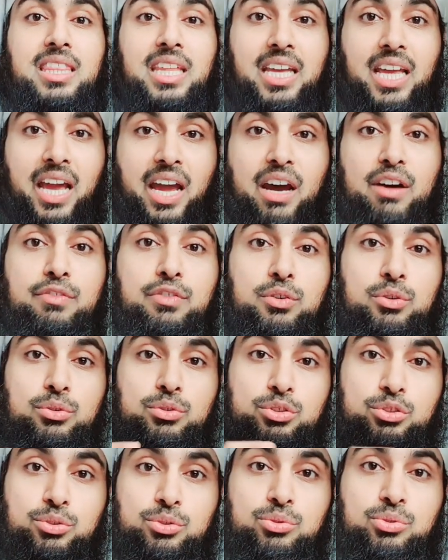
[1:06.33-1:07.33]
they have
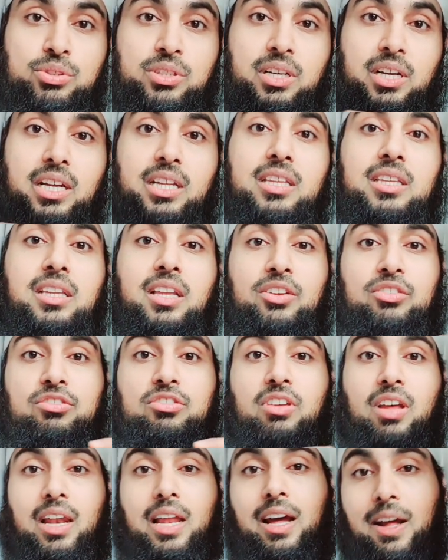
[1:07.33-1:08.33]
khushu' in their
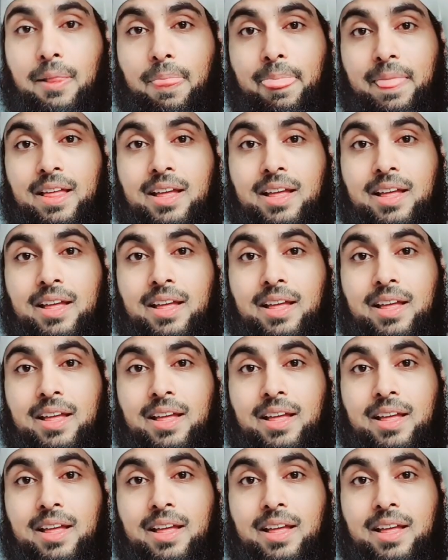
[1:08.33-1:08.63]
salah.